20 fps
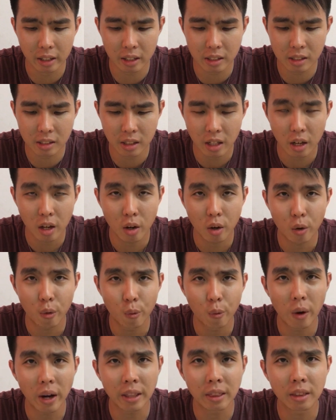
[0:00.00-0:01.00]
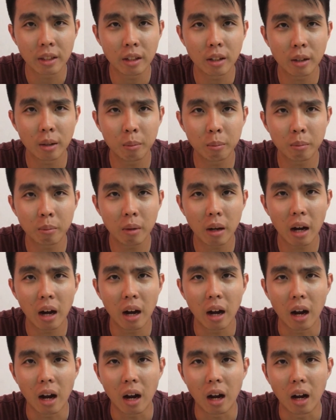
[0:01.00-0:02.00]
at this random
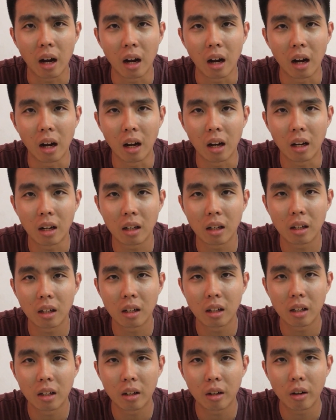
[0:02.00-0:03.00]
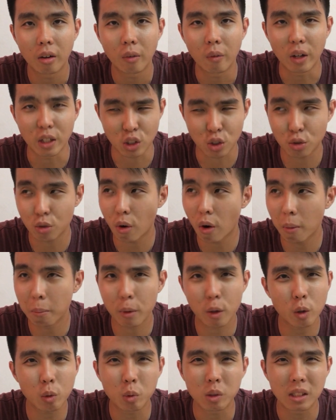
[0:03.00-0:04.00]
uh, restaurant
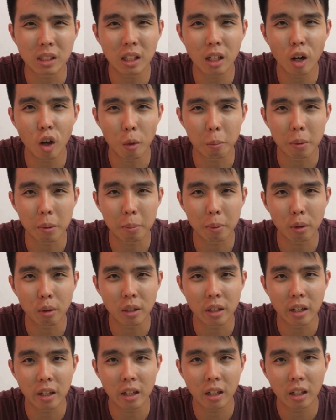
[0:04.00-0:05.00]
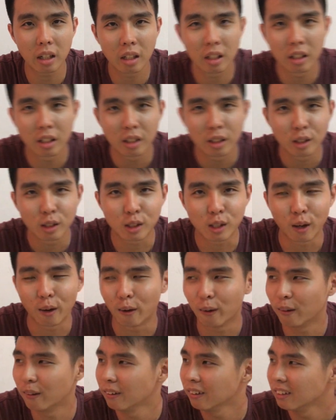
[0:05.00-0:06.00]
because we see a lot of people here. So